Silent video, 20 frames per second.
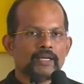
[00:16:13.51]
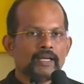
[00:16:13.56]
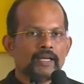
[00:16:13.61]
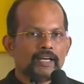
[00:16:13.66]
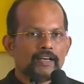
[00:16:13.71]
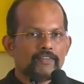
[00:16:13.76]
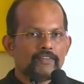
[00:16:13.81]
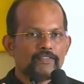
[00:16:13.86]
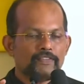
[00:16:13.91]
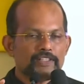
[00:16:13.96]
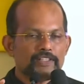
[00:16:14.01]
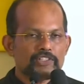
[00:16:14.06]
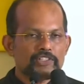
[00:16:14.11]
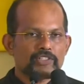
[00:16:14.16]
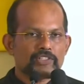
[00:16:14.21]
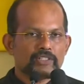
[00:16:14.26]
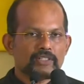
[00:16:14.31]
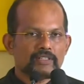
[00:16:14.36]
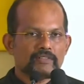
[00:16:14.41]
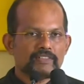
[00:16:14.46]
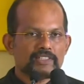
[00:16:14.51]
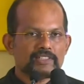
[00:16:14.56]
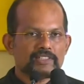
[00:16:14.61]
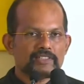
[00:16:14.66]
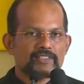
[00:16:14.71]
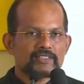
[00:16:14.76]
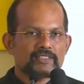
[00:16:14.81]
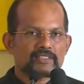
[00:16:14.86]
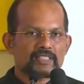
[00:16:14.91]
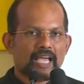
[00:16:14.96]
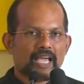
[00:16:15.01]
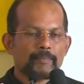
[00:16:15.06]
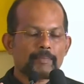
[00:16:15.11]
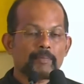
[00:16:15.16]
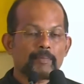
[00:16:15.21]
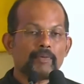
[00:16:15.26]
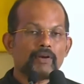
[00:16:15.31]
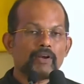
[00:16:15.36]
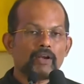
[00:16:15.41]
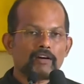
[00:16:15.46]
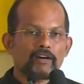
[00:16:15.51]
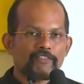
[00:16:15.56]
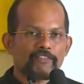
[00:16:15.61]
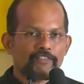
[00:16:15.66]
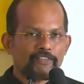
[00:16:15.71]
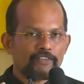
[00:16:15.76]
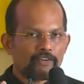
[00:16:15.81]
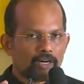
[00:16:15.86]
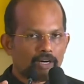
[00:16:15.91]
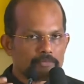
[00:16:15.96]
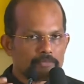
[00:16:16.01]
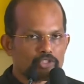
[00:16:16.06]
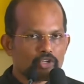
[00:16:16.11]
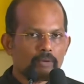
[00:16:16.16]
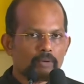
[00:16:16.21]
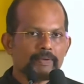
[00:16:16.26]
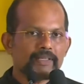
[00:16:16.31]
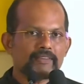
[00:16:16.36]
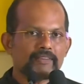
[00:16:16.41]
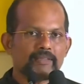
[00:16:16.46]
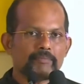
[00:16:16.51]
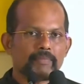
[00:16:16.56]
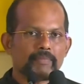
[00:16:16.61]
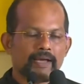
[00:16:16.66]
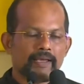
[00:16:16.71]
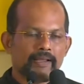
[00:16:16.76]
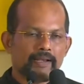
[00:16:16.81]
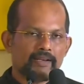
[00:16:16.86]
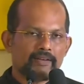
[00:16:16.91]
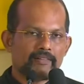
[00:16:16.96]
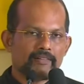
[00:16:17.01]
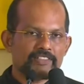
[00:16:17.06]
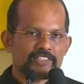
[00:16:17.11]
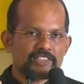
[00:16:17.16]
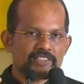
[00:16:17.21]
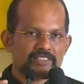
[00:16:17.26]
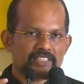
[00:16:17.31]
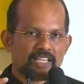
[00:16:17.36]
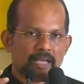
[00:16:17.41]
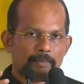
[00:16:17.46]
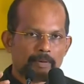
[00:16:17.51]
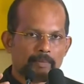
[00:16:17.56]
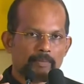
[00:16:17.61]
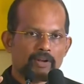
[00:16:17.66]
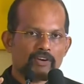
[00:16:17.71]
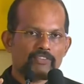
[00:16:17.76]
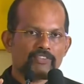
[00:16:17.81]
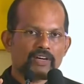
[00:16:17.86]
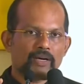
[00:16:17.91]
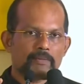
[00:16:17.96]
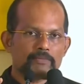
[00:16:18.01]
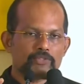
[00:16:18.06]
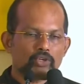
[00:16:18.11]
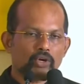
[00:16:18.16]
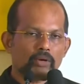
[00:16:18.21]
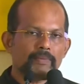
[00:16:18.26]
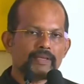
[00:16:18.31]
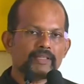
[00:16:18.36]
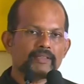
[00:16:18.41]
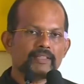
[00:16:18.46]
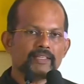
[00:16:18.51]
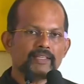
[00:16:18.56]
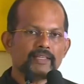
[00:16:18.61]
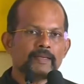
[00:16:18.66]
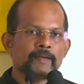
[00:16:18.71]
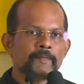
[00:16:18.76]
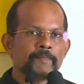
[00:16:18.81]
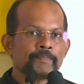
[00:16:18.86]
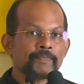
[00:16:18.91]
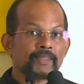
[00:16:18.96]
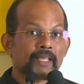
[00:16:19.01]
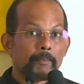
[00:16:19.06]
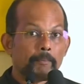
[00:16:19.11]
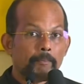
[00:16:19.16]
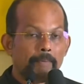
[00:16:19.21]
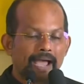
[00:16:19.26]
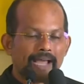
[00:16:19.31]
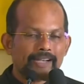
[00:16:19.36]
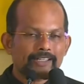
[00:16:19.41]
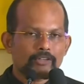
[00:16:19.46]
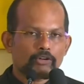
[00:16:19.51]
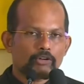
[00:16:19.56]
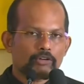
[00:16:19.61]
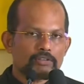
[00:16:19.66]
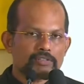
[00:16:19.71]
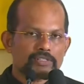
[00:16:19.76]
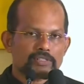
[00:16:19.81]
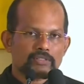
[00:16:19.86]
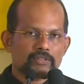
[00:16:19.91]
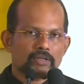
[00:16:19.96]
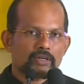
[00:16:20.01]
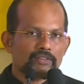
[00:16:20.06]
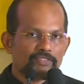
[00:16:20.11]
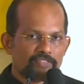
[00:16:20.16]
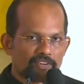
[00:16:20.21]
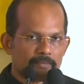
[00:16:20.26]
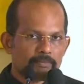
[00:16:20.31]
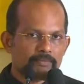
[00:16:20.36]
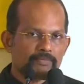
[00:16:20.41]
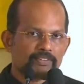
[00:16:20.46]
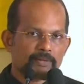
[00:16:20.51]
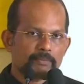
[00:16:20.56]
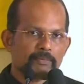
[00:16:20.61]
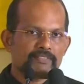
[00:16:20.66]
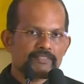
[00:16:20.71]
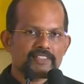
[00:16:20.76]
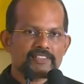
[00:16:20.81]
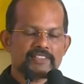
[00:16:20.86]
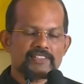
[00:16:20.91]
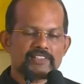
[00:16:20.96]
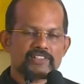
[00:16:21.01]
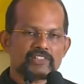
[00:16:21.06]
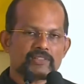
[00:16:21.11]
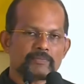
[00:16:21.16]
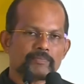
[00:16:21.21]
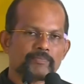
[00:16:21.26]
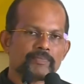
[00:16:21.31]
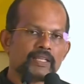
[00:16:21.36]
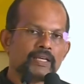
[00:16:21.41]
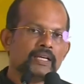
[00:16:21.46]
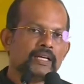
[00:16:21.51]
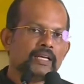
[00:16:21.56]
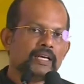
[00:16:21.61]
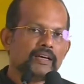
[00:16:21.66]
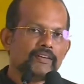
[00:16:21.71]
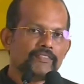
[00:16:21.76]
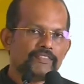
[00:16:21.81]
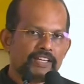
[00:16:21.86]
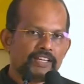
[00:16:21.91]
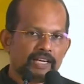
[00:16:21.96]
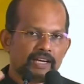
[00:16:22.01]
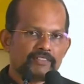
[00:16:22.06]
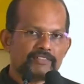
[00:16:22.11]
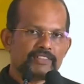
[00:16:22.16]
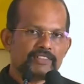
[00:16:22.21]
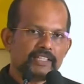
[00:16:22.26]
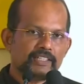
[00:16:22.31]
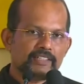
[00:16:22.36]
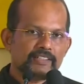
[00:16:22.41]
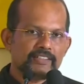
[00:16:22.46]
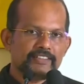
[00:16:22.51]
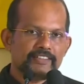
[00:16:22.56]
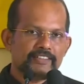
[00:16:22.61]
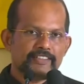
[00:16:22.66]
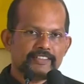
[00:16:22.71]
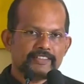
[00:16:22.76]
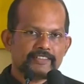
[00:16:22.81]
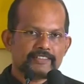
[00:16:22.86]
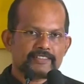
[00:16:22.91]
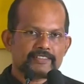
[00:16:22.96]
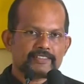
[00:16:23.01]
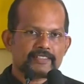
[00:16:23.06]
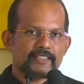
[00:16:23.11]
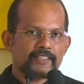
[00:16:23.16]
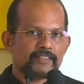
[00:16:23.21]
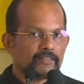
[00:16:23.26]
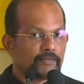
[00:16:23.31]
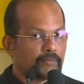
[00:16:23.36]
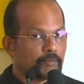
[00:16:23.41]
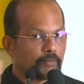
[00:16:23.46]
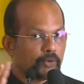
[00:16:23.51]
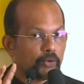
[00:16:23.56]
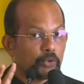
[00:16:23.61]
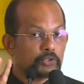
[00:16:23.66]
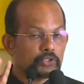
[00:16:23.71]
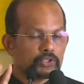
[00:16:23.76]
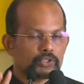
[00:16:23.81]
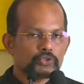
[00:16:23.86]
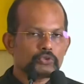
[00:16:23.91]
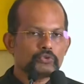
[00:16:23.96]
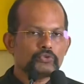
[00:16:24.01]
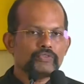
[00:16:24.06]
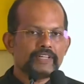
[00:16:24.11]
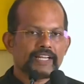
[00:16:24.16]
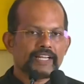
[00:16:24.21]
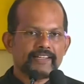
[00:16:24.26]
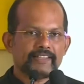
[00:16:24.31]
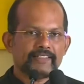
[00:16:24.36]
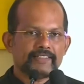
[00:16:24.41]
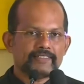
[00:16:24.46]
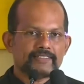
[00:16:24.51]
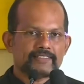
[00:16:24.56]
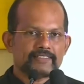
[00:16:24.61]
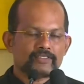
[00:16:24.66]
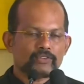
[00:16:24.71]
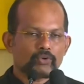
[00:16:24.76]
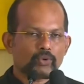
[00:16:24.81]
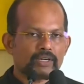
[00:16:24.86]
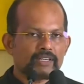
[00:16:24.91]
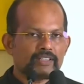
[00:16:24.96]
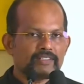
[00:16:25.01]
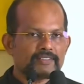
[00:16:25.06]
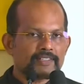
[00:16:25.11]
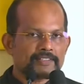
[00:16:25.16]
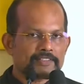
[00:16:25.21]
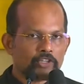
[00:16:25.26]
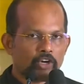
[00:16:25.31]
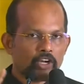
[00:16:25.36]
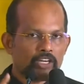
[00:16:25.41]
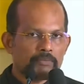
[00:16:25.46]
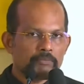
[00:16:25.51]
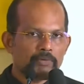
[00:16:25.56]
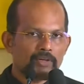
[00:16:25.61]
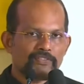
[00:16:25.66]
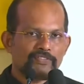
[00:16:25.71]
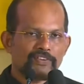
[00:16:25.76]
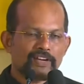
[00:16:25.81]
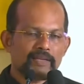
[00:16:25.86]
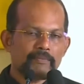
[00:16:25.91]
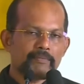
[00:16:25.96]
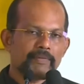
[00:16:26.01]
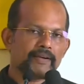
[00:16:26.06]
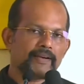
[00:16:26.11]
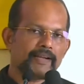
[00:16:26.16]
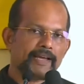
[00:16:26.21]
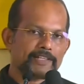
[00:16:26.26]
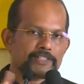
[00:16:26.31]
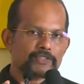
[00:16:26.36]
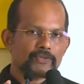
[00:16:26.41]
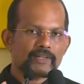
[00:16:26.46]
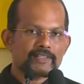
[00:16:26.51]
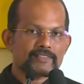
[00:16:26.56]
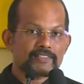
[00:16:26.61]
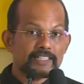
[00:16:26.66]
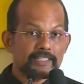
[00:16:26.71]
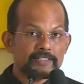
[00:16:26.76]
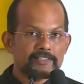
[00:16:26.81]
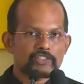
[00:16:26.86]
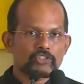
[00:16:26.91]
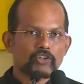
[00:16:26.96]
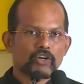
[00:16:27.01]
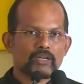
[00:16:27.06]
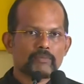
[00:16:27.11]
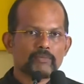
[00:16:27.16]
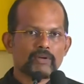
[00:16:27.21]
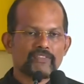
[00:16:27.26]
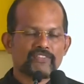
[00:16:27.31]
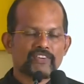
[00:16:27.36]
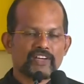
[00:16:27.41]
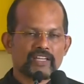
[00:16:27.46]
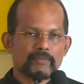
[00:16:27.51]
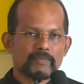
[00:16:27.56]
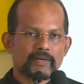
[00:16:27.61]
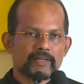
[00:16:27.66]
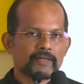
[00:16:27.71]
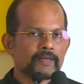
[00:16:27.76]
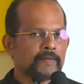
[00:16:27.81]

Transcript: which is capable of absorbing the bile, which is capable of absorbing the bad cholesterol from our system. We have the ingredients, both two varieties. One is a soluble fiber as well as the insoluble fiber.